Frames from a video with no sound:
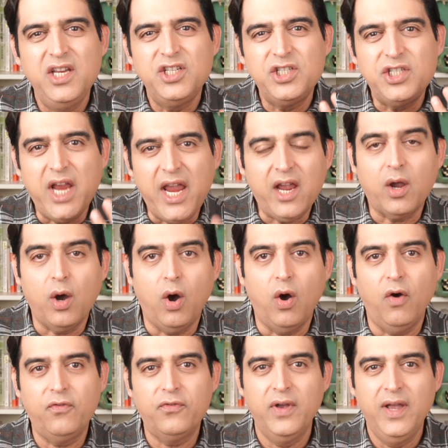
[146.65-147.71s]
shake
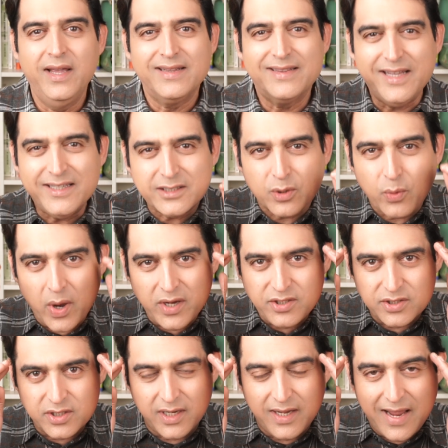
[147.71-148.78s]
off this
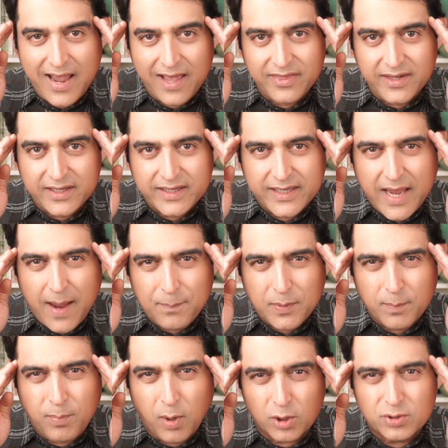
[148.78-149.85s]
question as it
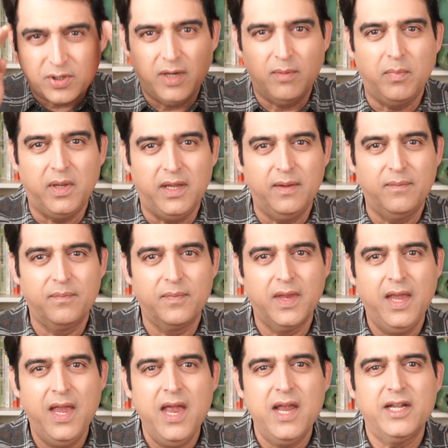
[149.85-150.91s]
kept bothering me.
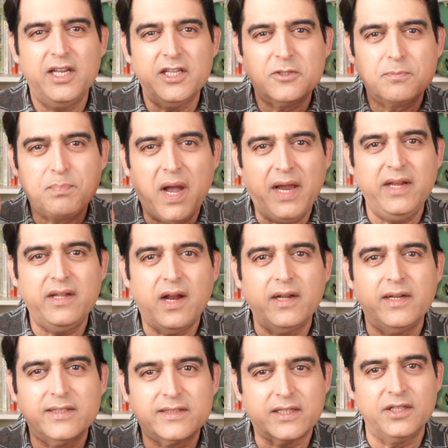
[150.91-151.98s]
Despite our
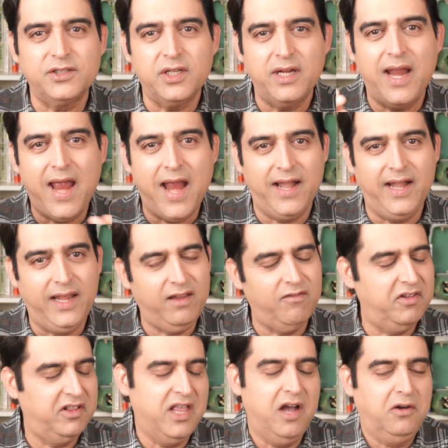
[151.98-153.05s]
discussion ending
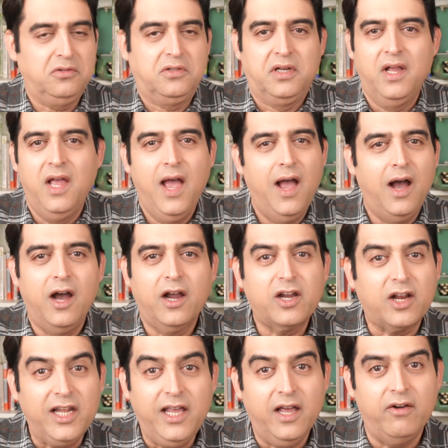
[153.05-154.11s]
without a
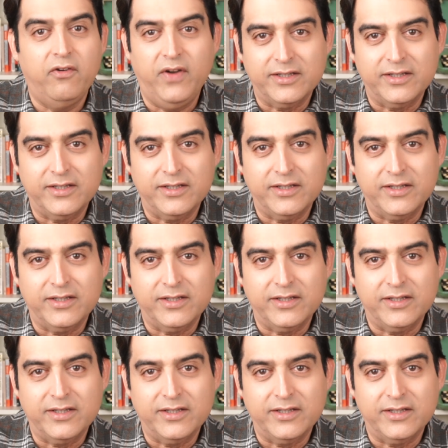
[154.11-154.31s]
clear